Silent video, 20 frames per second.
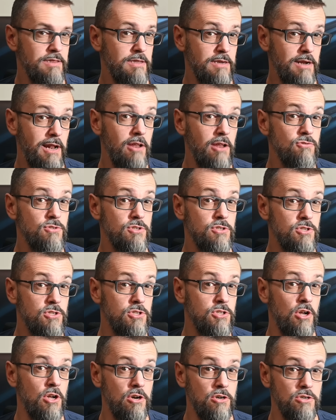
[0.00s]
The closest
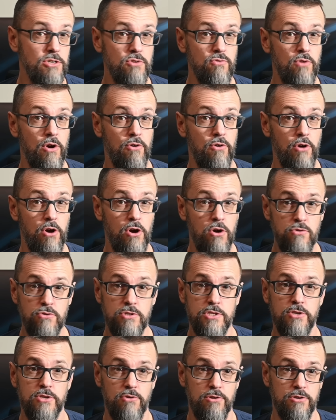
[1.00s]
star to our
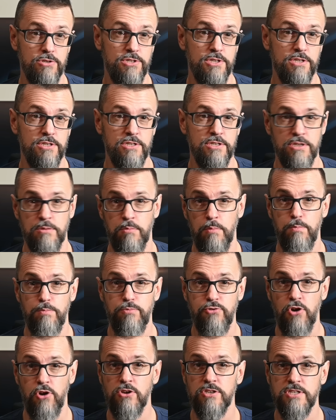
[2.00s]
own solar system,
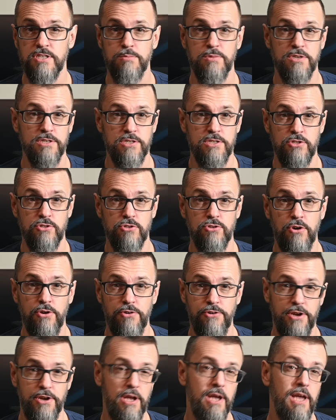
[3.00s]
Proxima
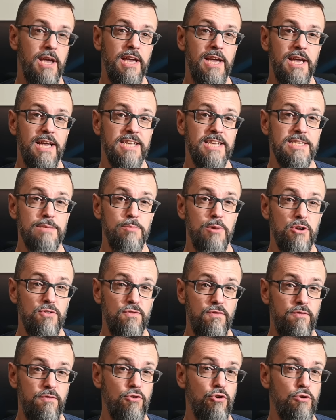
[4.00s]
Centauri, is
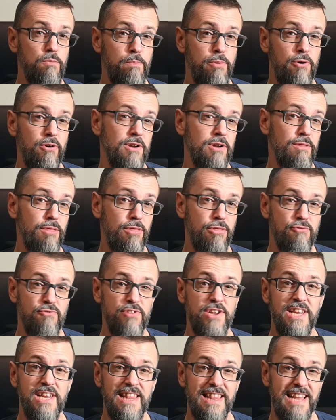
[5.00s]
about
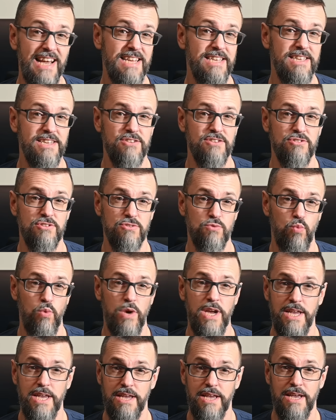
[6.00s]
4.3 light years
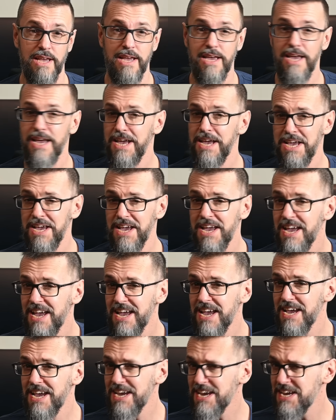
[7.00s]
away.
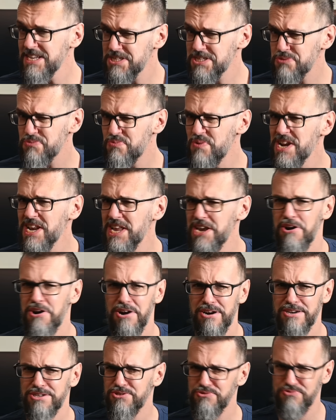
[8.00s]
It's really
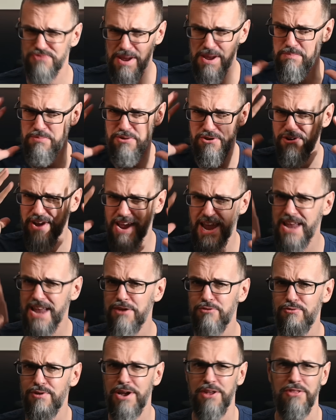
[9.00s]
hard to wrap your
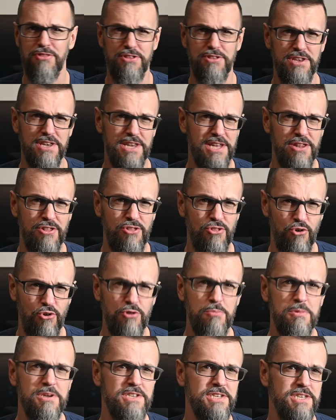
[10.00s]
head around the
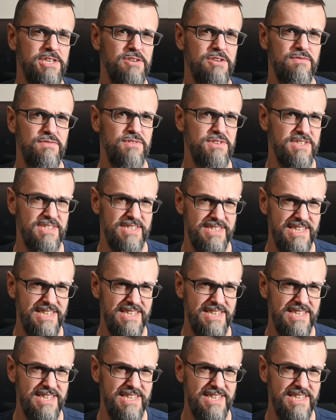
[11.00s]
enormity of these